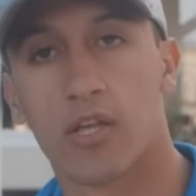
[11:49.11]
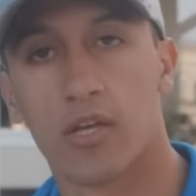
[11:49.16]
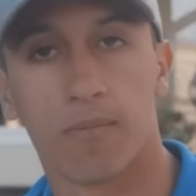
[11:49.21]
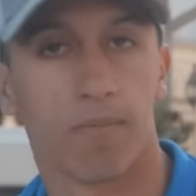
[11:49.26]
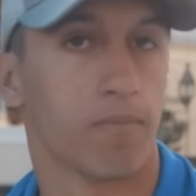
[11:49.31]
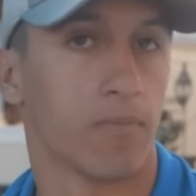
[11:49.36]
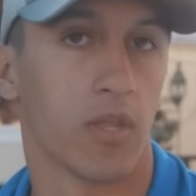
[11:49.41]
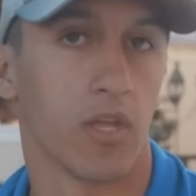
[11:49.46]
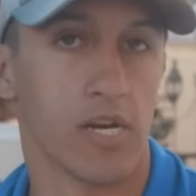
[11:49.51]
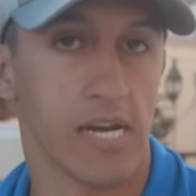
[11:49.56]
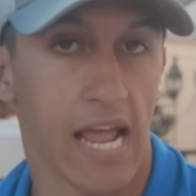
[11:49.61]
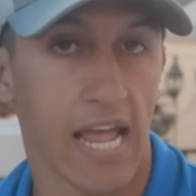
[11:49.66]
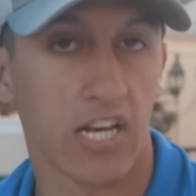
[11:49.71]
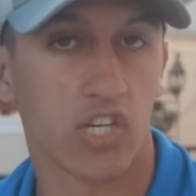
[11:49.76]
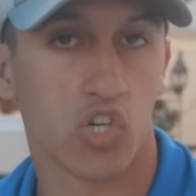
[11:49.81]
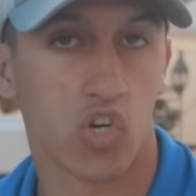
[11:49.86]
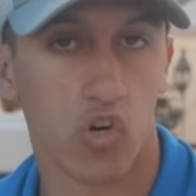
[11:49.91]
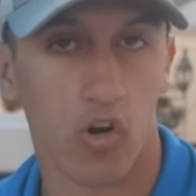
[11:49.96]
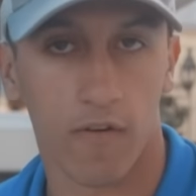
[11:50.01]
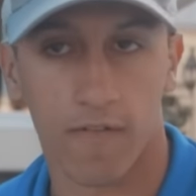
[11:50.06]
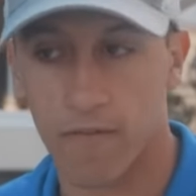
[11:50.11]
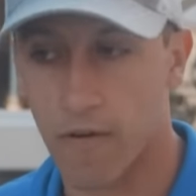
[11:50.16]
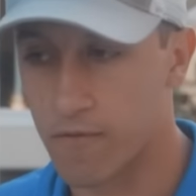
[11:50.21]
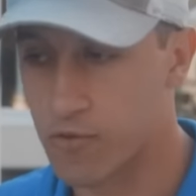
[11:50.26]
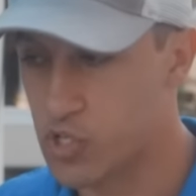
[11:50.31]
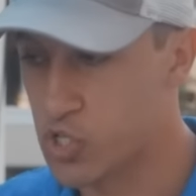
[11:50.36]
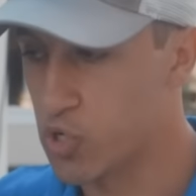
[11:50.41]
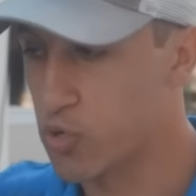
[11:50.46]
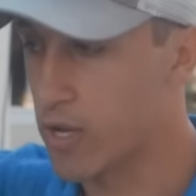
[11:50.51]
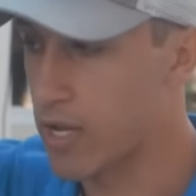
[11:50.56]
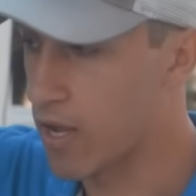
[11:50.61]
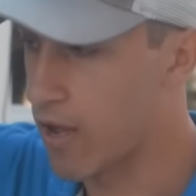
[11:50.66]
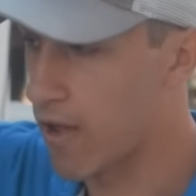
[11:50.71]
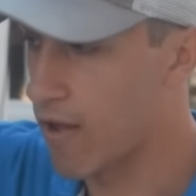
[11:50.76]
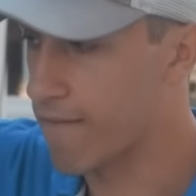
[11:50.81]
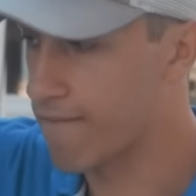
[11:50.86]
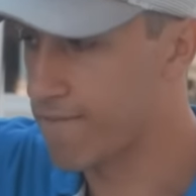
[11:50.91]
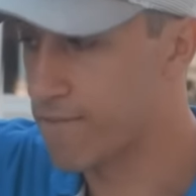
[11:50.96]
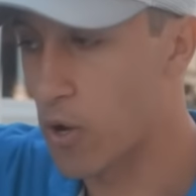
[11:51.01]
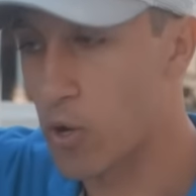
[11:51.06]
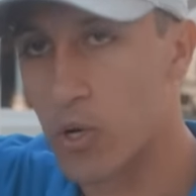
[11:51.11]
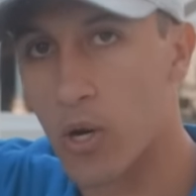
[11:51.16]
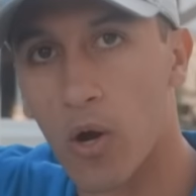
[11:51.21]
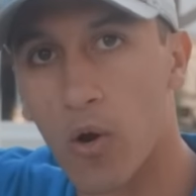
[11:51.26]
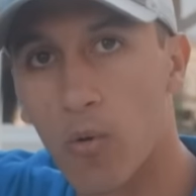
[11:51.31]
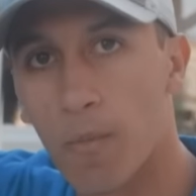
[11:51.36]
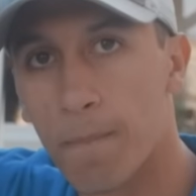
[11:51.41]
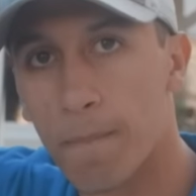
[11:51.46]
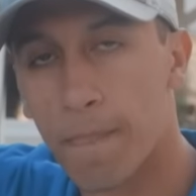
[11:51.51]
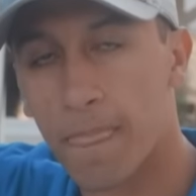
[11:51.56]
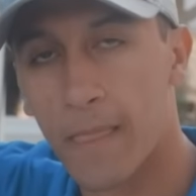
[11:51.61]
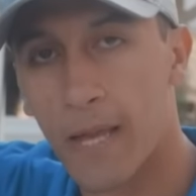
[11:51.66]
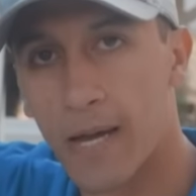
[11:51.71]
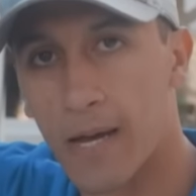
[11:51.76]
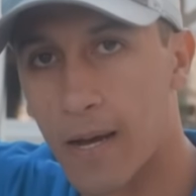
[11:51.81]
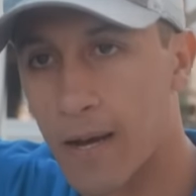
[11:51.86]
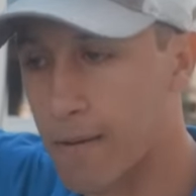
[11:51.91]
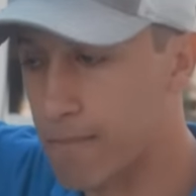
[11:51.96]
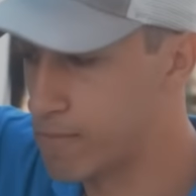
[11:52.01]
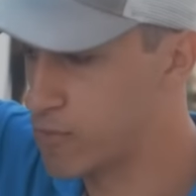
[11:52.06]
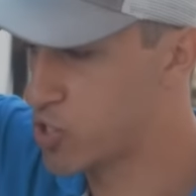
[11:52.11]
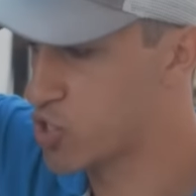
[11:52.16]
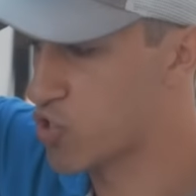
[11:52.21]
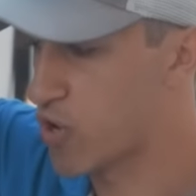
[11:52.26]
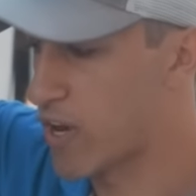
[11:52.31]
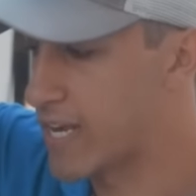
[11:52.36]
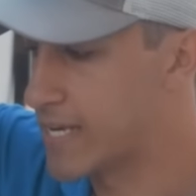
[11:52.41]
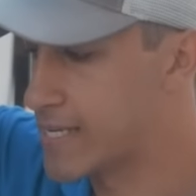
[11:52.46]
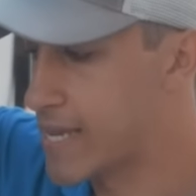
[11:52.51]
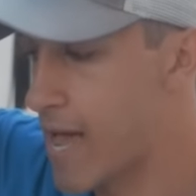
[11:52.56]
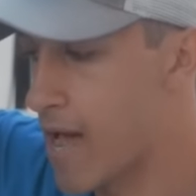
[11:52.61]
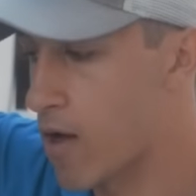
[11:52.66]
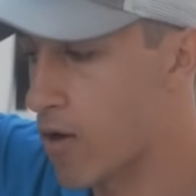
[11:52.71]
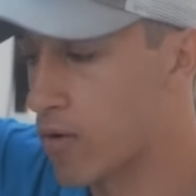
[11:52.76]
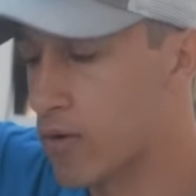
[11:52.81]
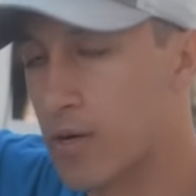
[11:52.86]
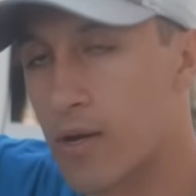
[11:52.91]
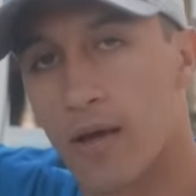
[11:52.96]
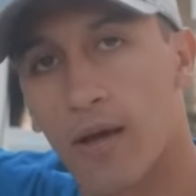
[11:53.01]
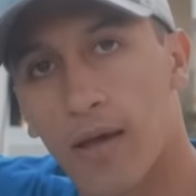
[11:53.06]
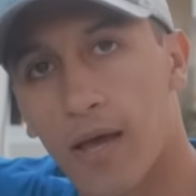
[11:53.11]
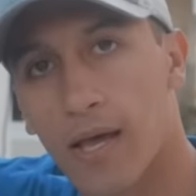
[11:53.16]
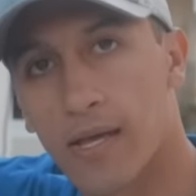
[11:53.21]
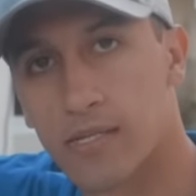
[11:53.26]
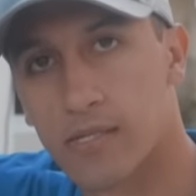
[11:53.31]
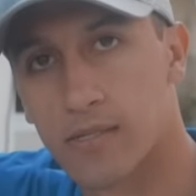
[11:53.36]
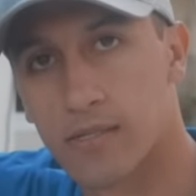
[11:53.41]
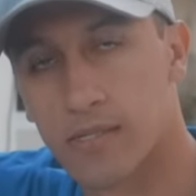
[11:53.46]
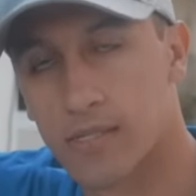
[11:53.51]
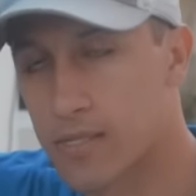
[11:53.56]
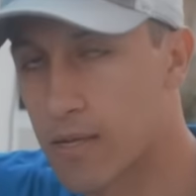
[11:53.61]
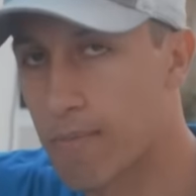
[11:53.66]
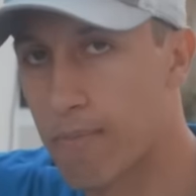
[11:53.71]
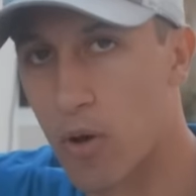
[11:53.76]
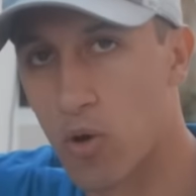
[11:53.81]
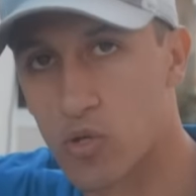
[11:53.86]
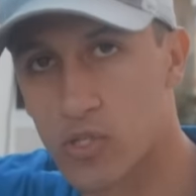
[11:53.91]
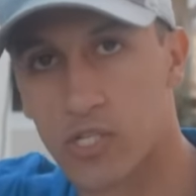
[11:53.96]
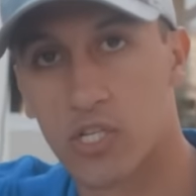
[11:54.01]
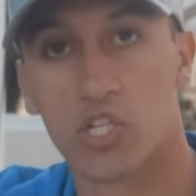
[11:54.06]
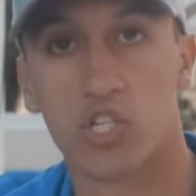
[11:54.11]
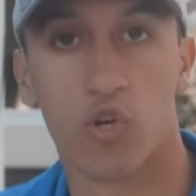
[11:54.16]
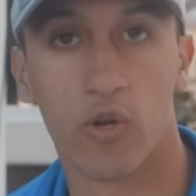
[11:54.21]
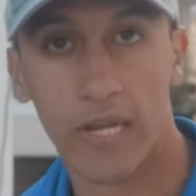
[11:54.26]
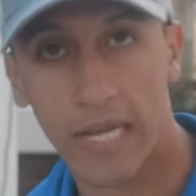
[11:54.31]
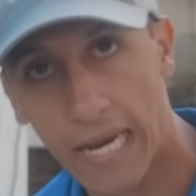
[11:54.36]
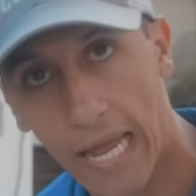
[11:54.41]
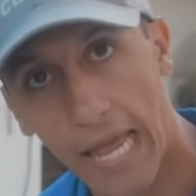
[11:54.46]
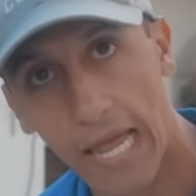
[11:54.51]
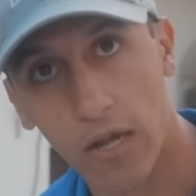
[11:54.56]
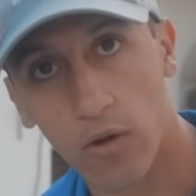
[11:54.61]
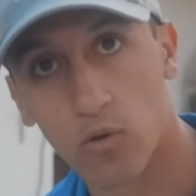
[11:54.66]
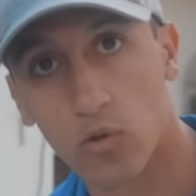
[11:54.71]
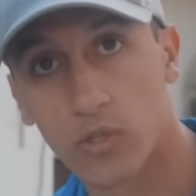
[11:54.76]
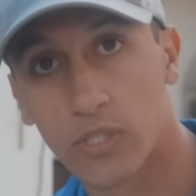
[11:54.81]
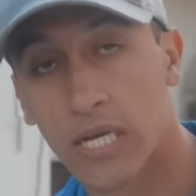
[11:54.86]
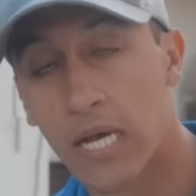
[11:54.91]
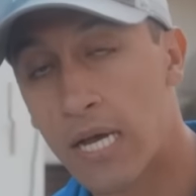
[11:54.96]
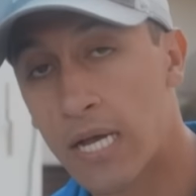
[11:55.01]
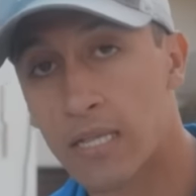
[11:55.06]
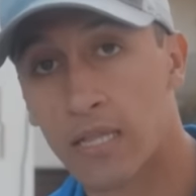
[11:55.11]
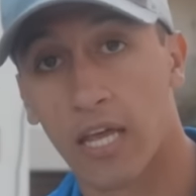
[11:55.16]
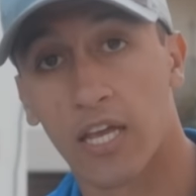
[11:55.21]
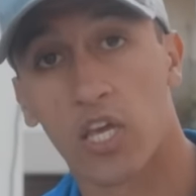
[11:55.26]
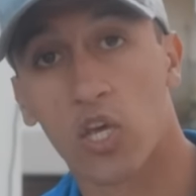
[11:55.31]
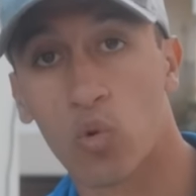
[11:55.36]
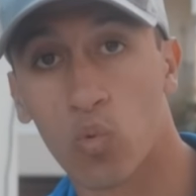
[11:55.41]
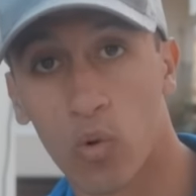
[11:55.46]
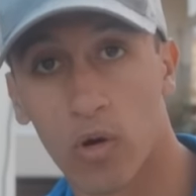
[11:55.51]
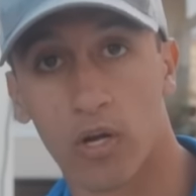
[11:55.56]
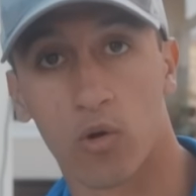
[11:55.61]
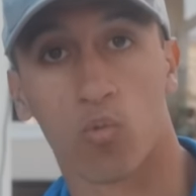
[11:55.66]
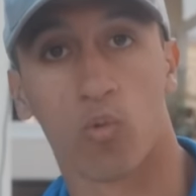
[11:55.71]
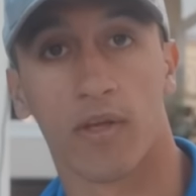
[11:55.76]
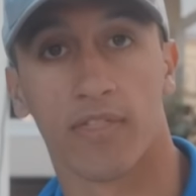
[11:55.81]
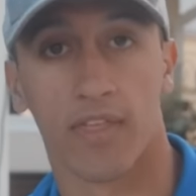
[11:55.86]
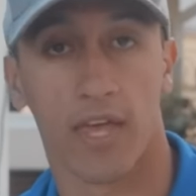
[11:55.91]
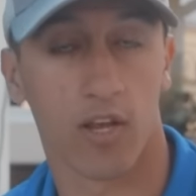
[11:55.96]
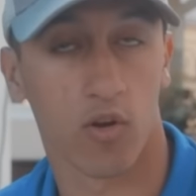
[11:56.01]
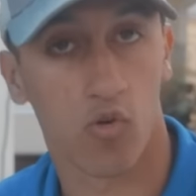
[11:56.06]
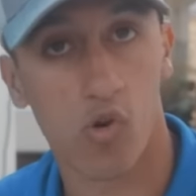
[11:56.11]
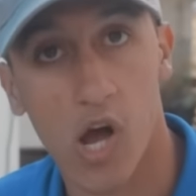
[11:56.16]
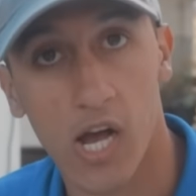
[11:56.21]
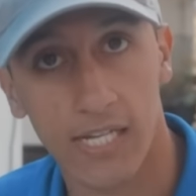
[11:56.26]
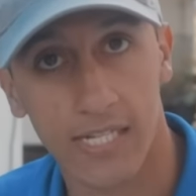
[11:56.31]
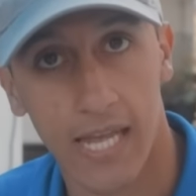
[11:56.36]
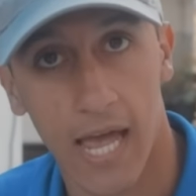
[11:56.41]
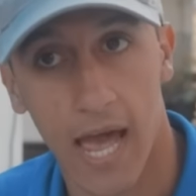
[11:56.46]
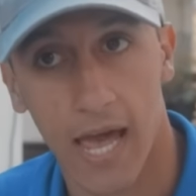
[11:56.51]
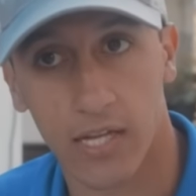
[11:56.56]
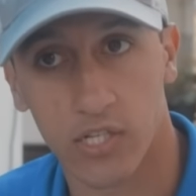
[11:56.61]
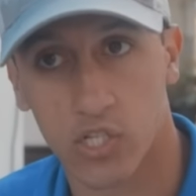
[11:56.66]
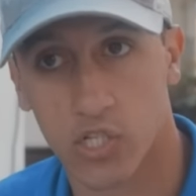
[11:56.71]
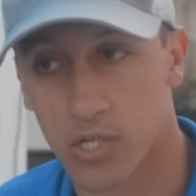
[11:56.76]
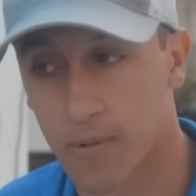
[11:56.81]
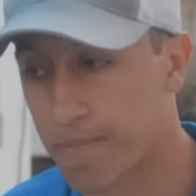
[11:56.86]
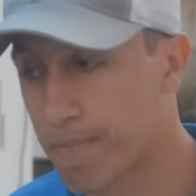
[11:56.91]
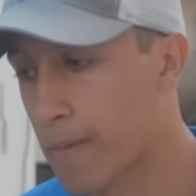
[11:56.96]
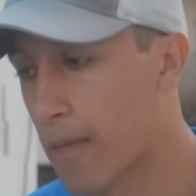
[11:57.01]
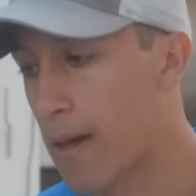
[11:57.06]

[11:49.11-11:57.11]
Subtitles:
the nature of shooting a photo straight down as opposed to shooting it angled like you would with a crosshatch,